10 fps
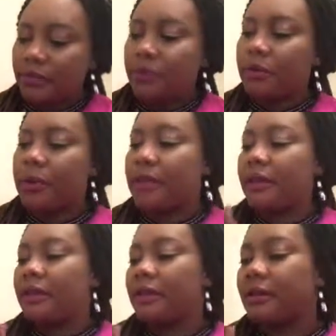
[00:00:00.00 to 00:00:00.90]
Real
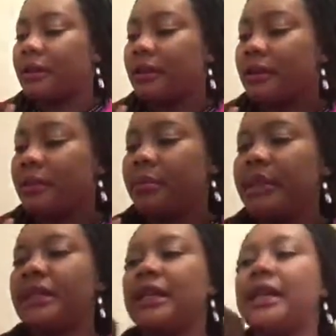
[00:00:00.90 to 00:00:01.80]
leather,
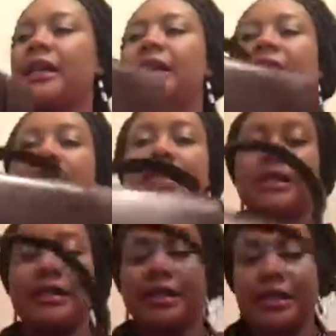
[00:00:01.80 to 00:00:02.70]
made in England.
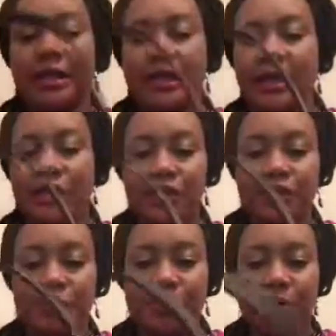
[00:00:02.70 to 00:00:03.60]
This is an
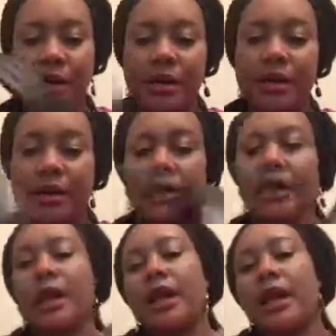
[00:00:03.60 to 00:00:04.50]
English brand,
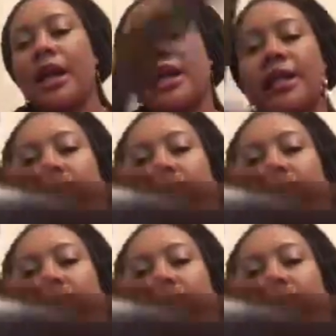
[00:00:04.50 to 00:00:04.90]
and